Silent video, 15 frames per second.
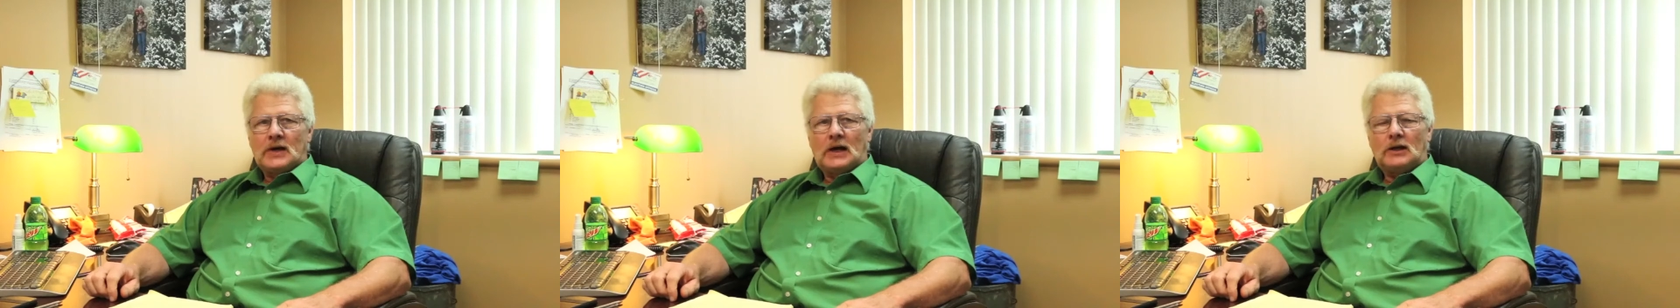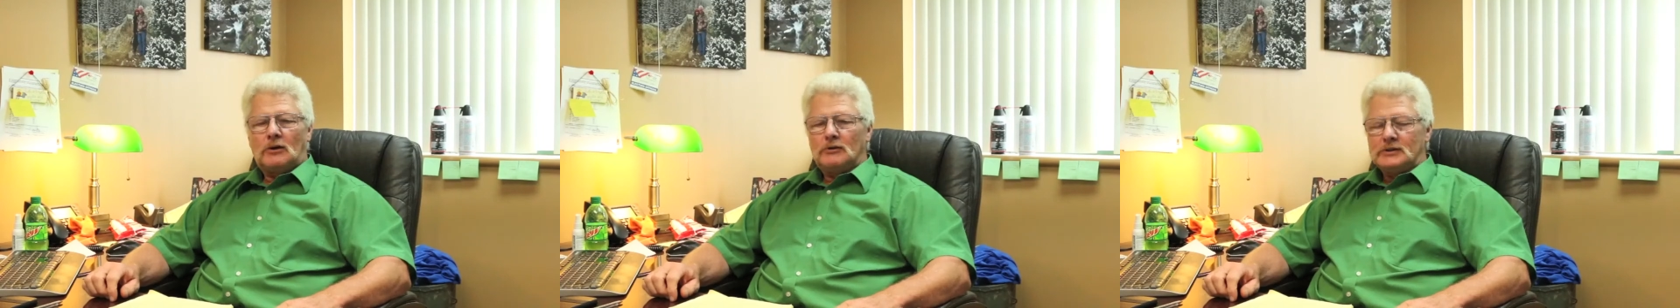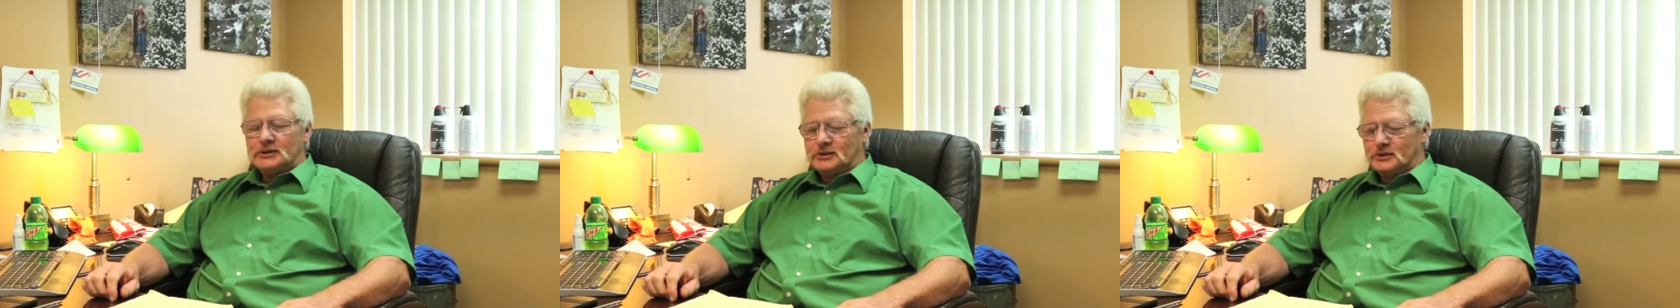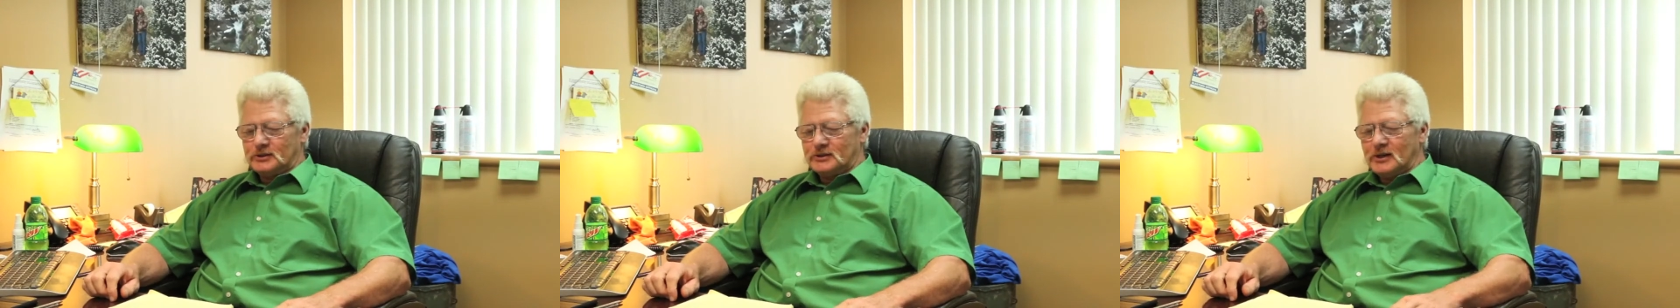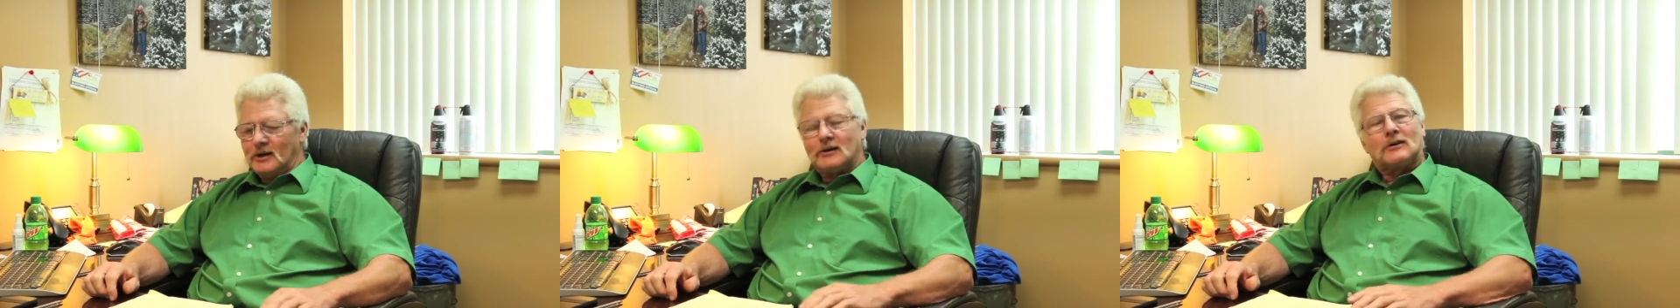Hello, this
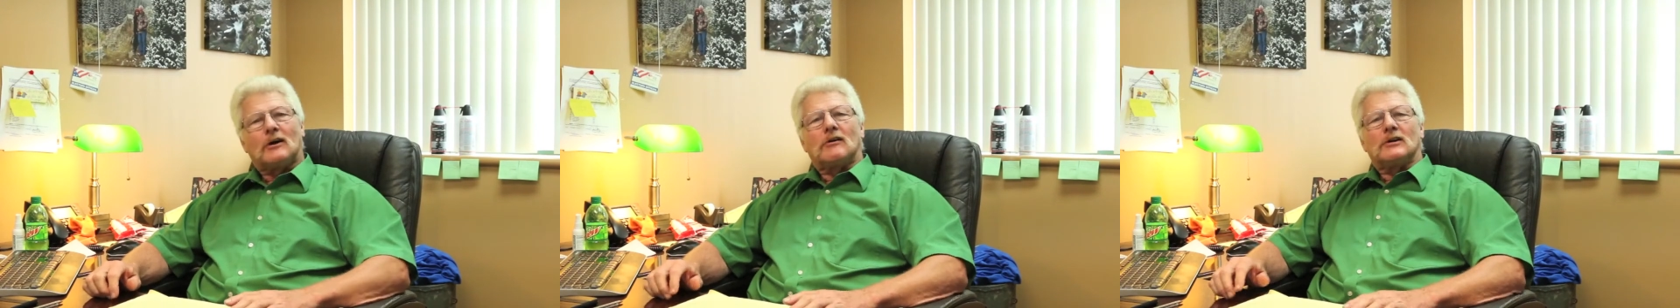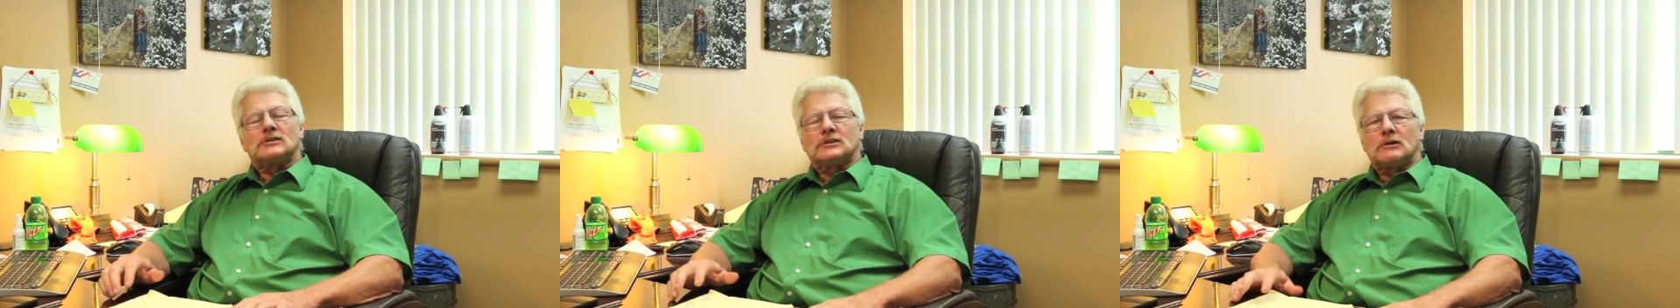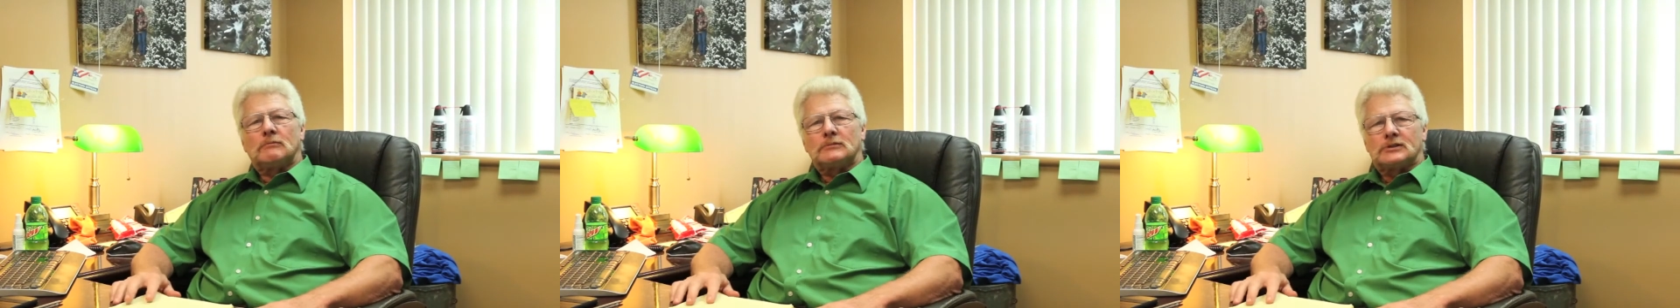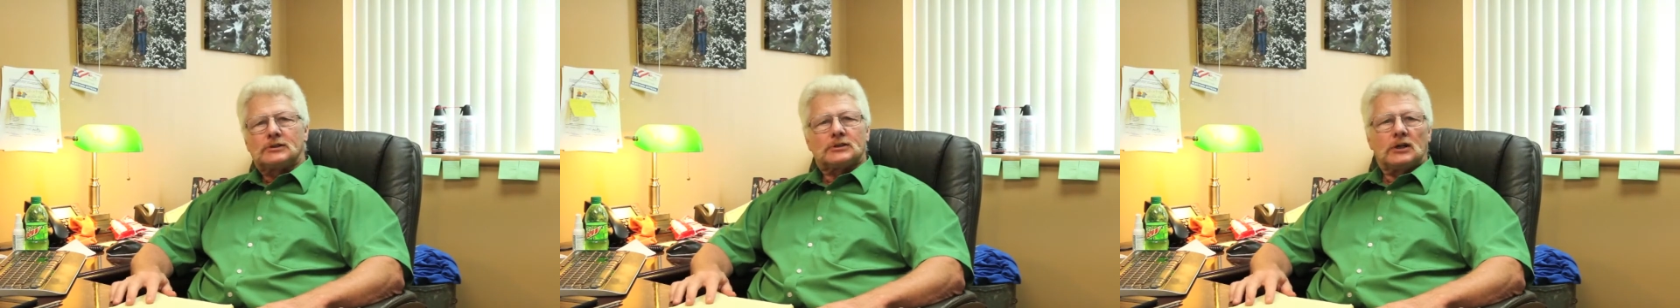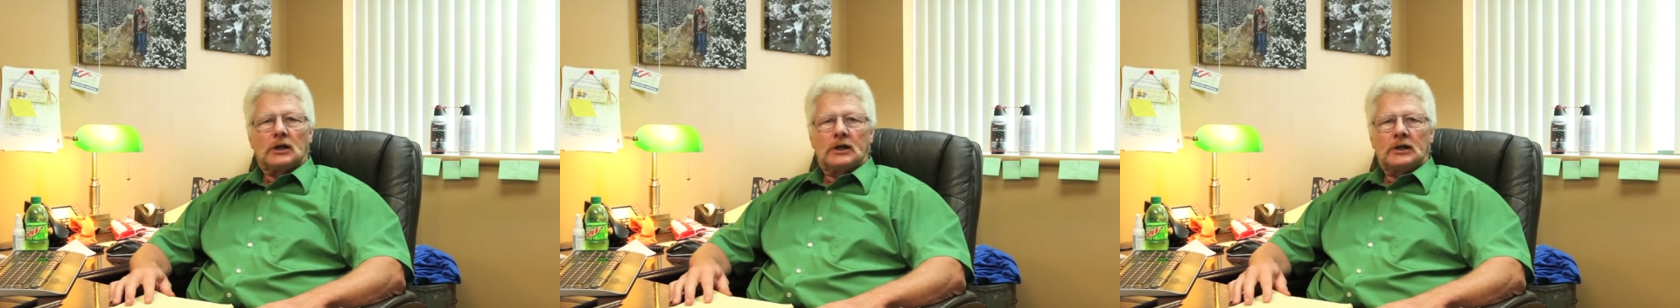is Doug Curtis. I'm the
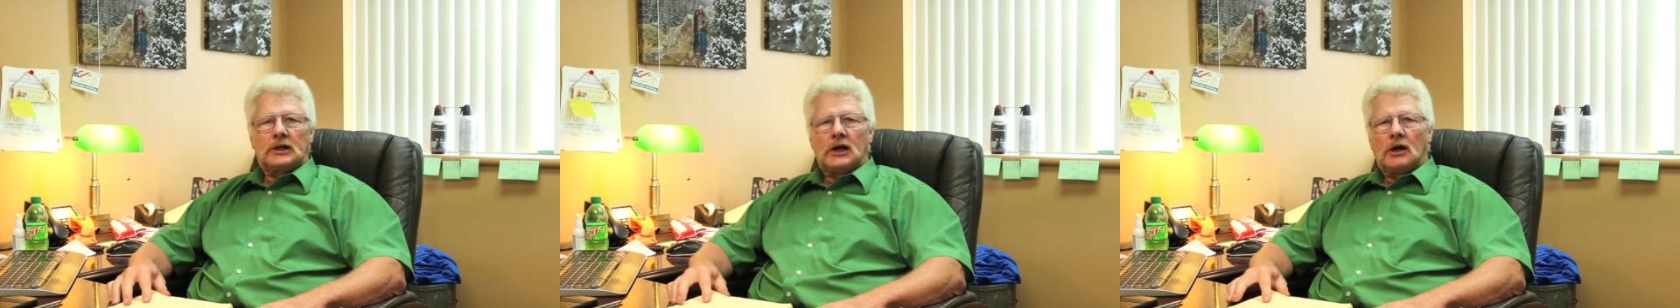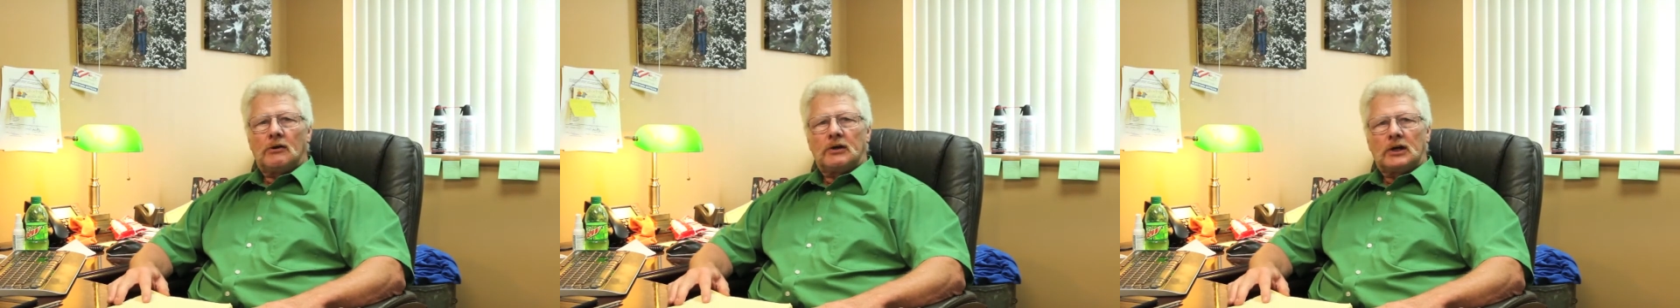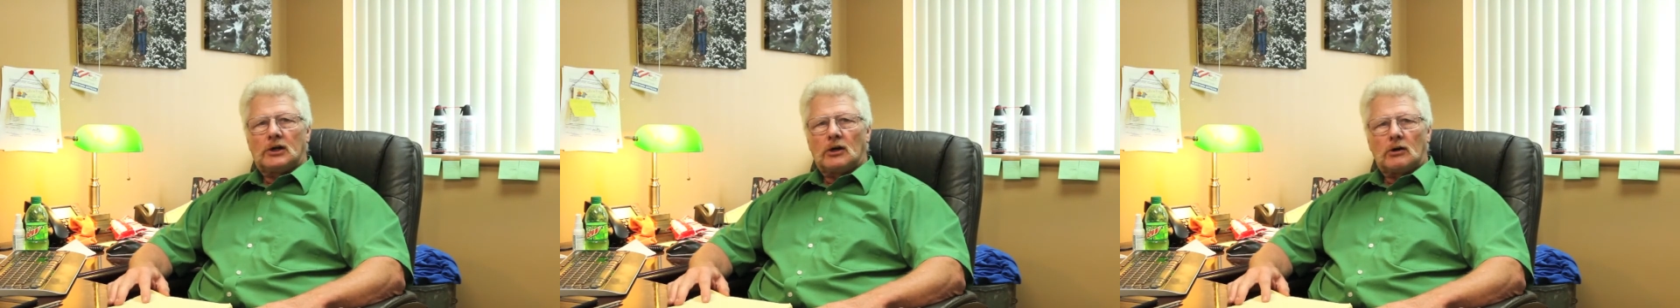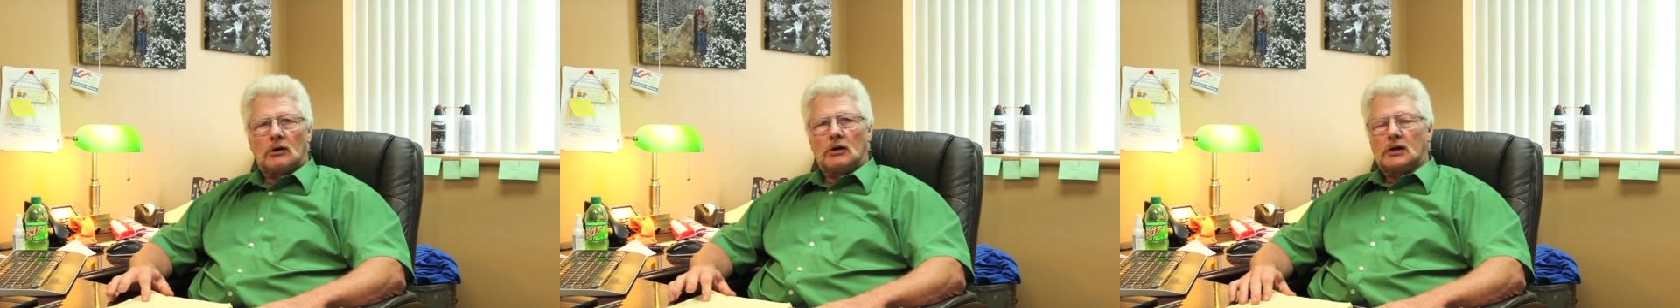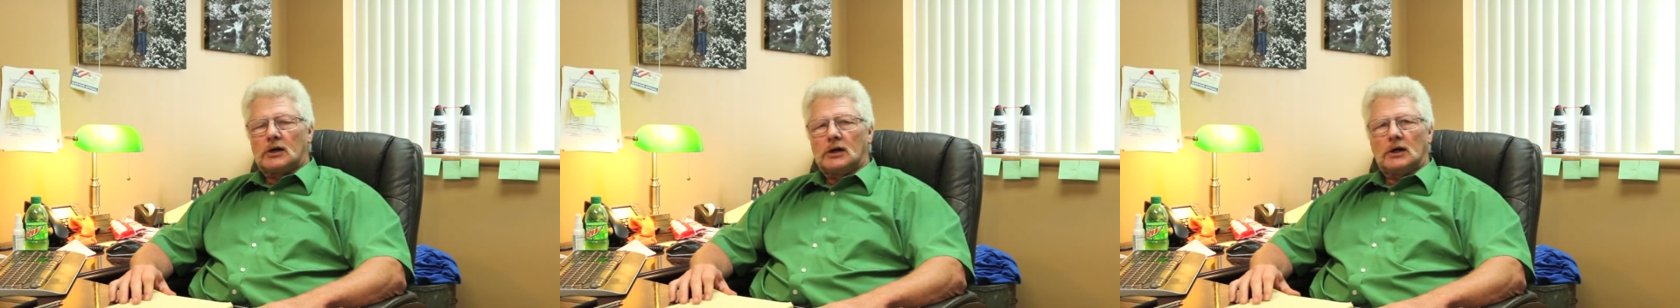Saline County
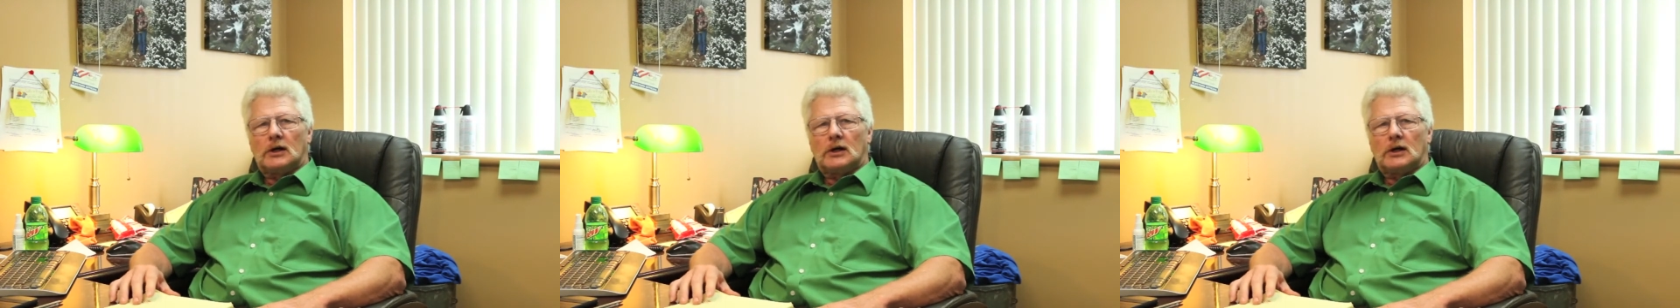Clerk.